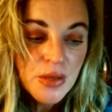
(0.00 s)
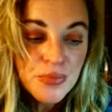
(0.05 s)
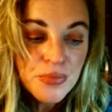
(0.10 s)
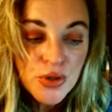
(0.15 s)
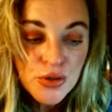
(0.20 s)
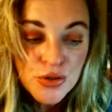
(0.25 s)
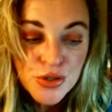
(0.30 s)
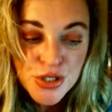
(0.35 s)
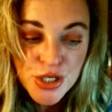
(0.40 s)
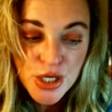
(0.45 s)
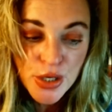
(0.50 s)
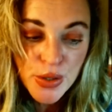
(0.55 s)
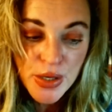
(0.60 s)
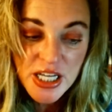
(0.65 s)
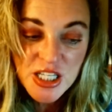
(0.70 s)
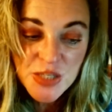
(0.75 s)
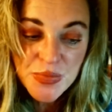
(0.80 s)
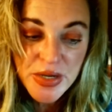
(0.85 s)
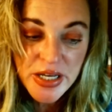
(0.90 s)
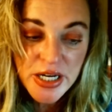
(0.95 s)
Pluto
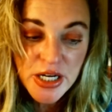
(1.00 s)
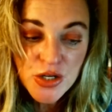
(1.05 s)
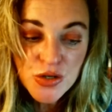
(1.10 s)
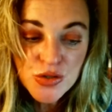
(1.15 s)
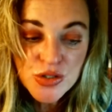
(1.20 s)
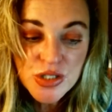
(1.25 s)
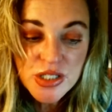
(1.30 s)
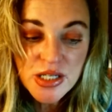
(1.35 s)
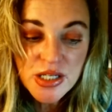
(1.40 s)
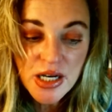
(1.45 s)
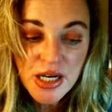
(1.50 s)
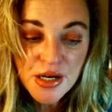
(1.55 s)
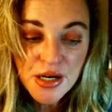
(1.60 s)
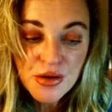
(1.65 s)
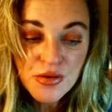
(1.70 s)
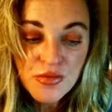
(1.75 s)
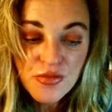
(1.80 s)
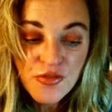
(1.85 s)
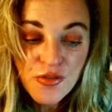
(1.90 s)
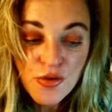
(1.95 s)
has been in your
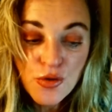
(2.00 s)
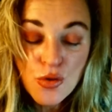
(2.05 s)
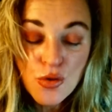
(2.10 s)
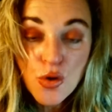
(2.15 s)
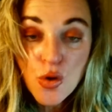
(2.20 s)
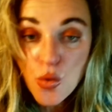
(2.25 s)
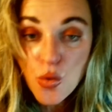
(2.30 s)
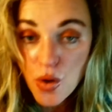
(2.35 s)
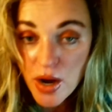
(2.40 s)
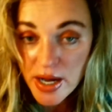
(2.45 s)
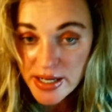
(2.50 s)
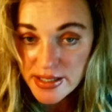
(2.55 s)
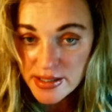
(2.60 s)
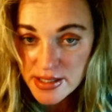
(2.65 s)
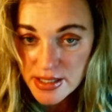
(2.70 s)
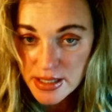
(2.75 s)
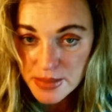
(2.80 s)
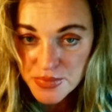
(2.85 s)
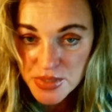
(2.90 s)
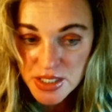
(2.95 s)
sign for quite
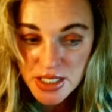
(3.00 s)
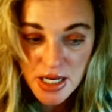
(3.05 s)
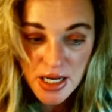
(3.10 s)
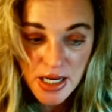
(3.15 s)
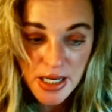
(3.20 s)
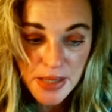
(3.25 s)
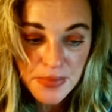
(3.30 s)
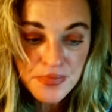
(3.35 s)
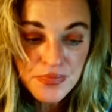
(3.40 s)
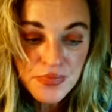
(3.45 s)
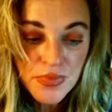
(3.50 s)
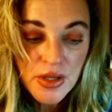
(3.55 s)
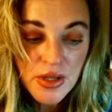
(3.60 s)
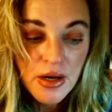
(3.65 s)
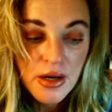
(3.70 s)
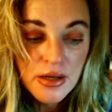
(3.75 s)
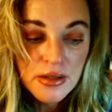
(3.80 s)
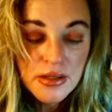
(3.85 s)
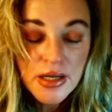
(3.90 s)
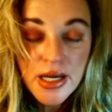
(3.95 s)
some time
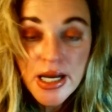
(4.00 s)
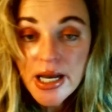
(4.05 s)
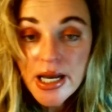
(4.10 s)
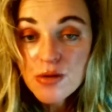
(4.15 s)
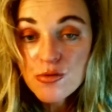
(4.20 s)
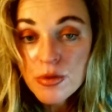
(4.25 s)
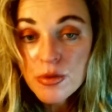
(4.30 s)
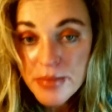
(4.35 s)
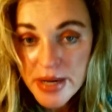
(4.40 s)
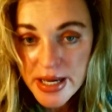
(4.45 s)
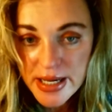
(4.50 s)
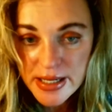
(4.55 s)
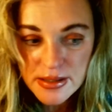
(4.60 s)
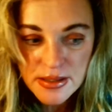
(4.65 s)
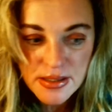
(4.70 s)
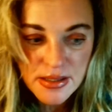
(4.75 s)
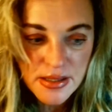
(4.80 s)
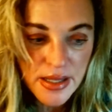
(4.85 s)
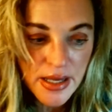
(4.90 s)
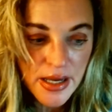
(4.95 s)
and
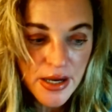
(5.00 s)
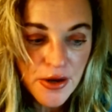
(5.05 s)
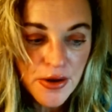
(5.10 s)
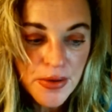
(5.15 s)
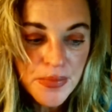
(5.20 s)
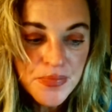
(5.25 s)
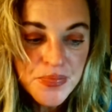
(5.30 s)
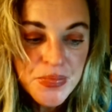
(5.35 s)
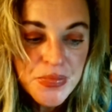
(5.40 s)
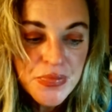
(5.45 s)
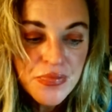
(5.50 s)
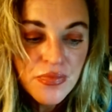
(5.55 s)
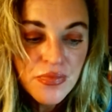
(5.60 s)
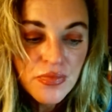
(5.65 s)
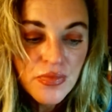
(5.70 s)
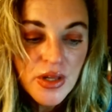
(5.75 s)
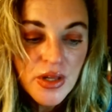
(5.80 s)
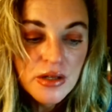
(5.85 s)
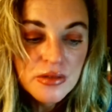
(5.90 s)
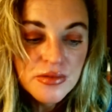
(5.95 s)
remains there.
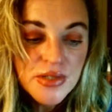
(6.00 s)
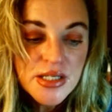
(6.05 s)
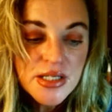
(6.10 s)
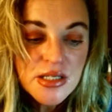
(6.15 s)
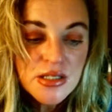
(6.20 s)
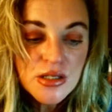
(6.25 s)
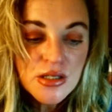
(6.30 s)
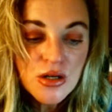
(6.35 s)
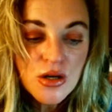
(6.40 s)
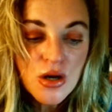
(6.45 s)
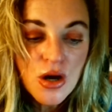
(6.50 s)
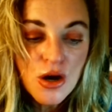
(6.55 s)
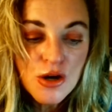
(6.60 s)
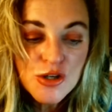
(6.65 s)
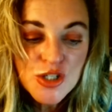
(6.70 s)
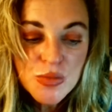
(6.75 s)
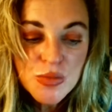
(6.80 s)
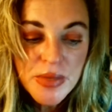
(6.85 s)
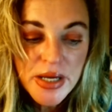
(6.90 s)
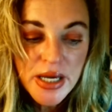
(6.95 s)
This is a
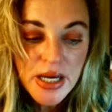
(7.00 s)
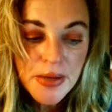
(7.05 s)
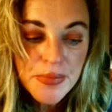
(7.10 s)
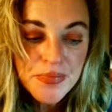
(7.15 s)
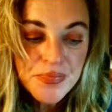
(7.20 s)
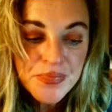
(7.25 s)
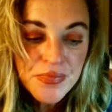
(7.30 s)
cosmic